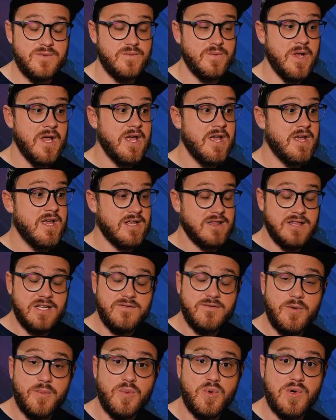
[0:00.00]
And,
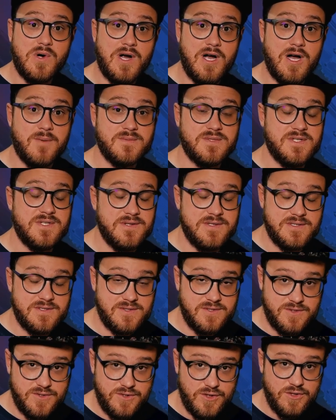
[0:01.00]
label Laravel prompts and the
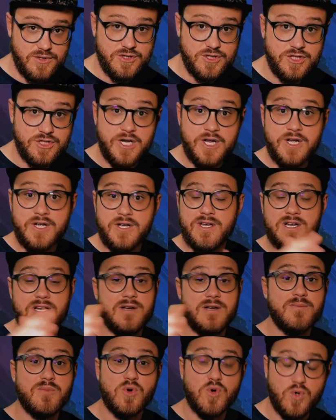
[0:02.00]
search
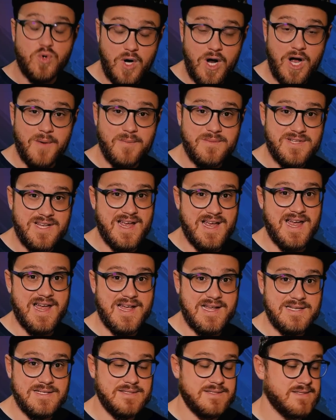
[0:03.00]
uh, prompt
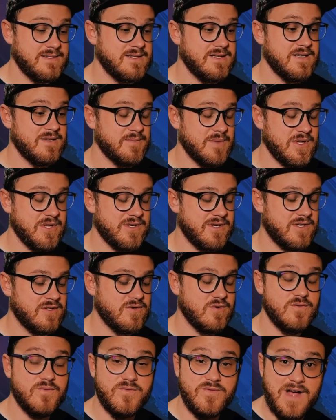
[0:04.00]
has the ability
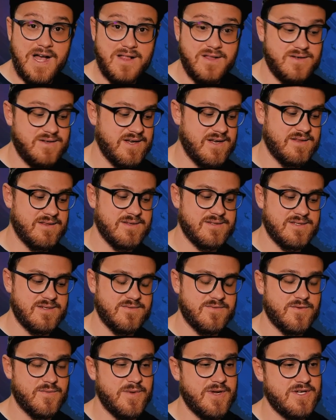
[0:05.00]
to validate this
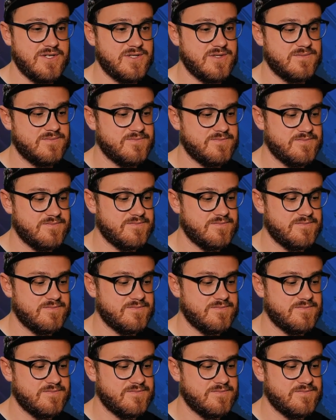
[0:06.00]
information.